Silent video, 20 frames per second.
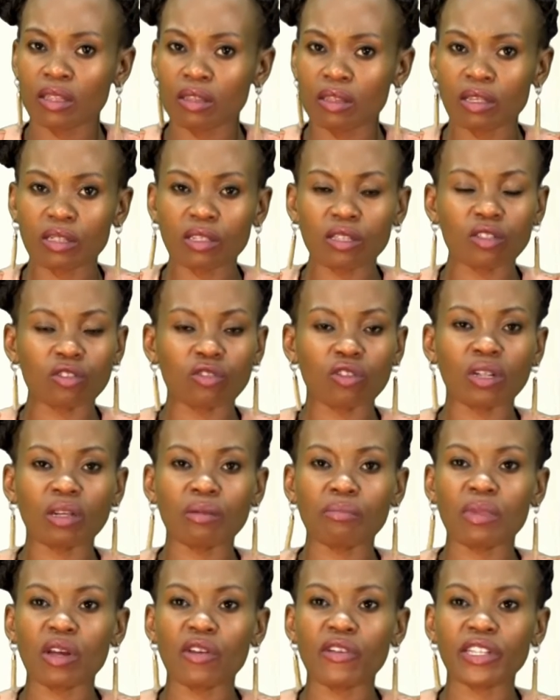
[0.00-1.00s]
This is not
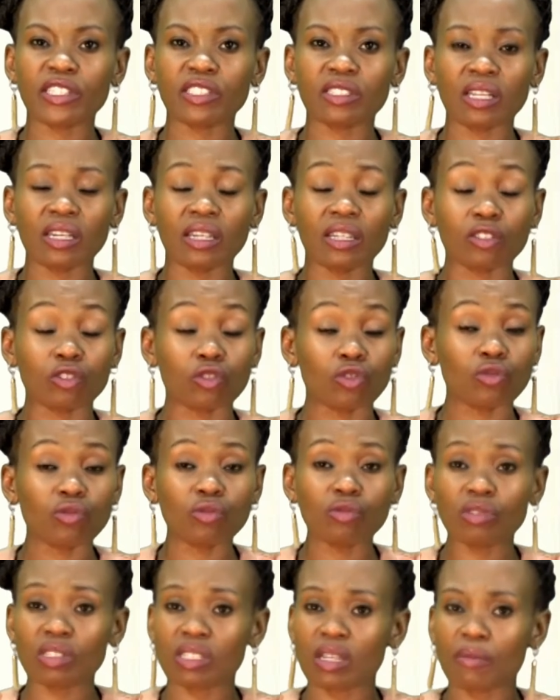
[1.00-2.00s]
a marriage that has
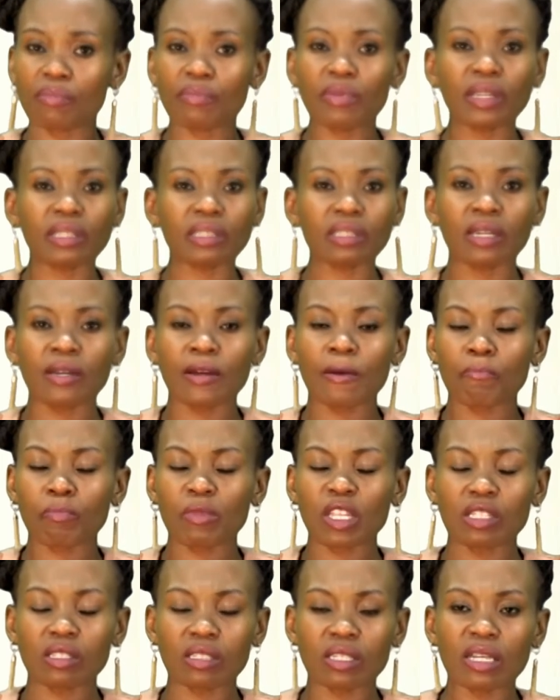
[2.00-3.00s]
two separate
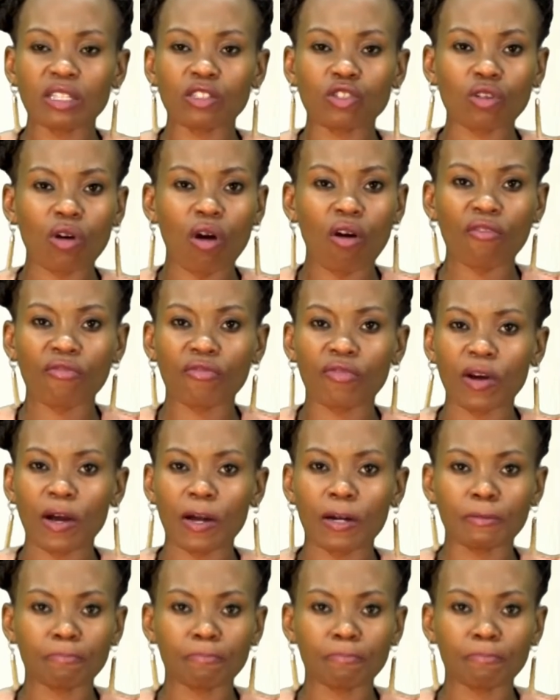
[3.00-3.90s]
sets of